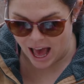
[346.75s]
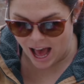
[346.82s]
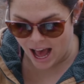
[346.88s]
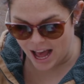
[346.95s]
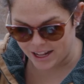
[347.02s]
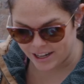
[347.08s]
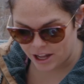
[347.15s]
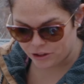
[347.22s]

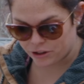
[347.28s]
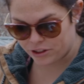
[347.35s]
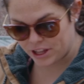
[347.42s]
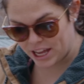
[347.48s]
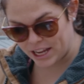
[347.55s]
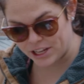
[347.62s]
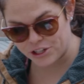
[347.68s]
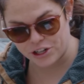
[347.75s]
Another
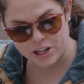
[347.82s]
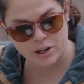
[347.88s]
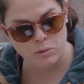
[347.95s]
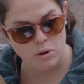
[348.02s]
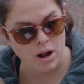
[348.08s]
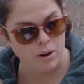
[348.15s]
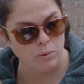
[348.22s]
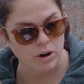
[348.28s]
thing is you're gonna
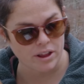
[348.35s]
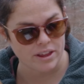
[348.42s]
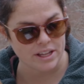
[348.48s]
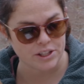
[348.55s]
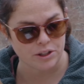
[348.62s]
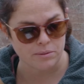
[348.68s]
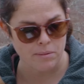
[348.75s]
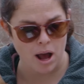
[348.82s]
want one of
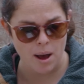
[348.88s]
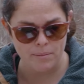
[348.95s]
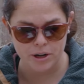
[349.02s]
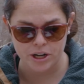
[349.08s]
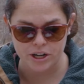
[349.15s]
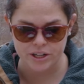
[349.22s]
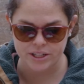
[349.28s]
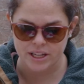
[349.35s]
these
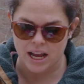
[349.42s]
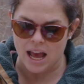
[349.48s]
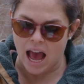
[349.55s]
thermometers.